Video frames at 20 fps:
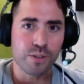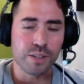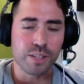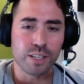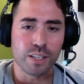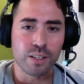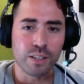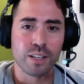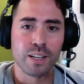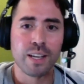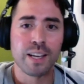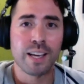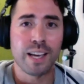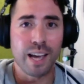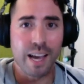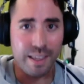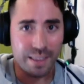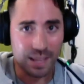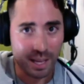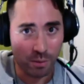in there,
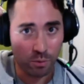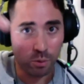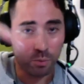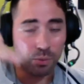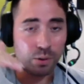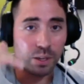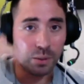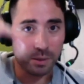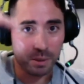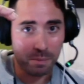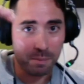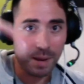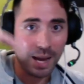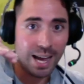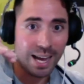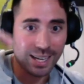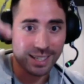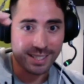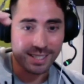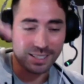and that will bring me
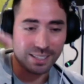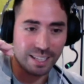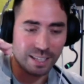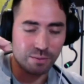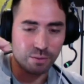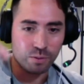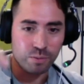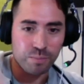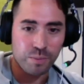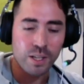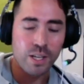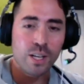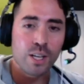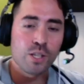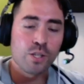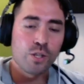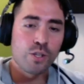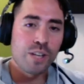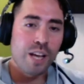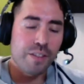back to level.
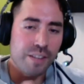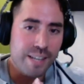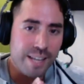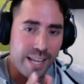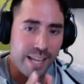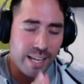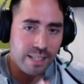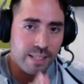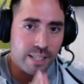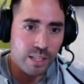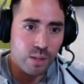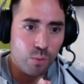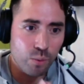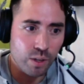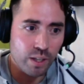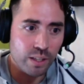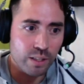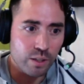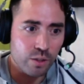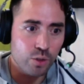So now the next thing we're
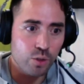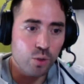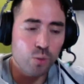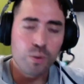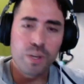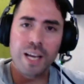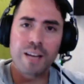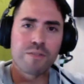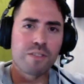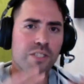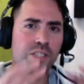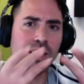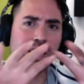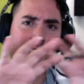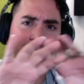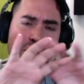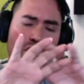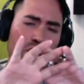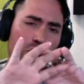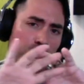going to do, we have just like
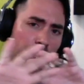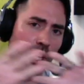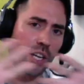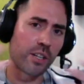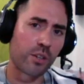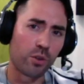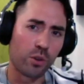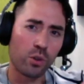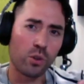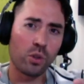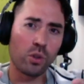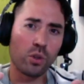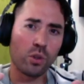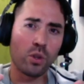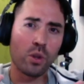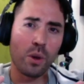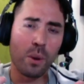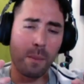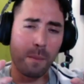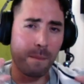a general
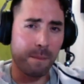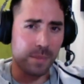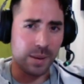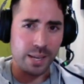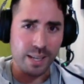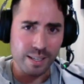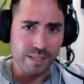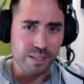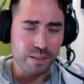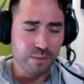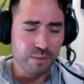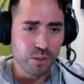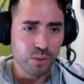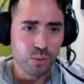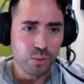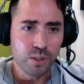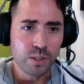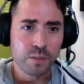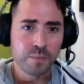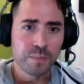mix, if you
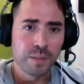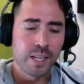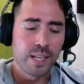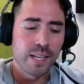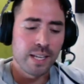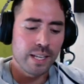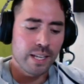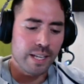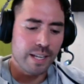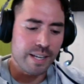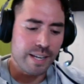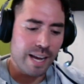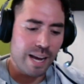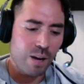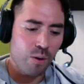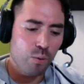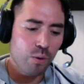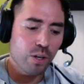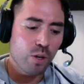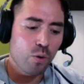will.
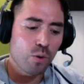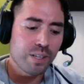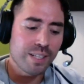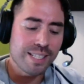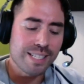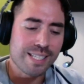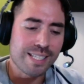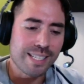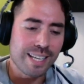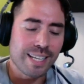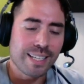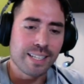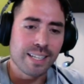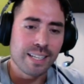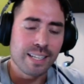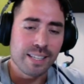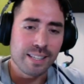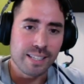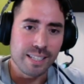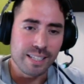Now we're going to set
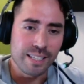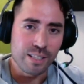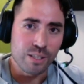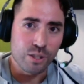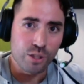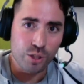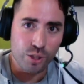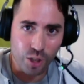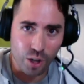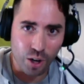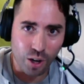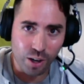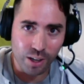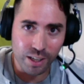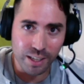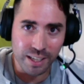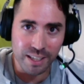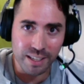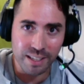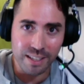the
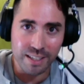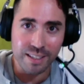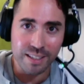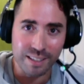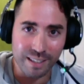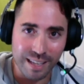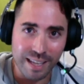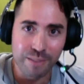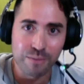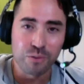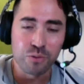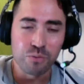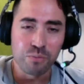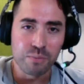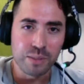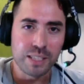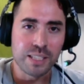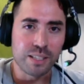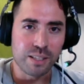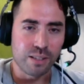target level
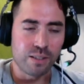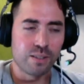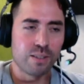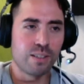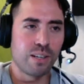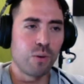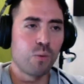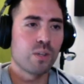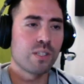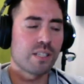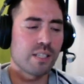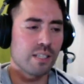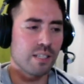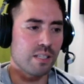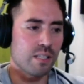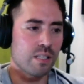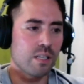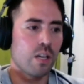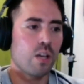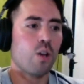meter. Now what's
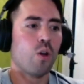this?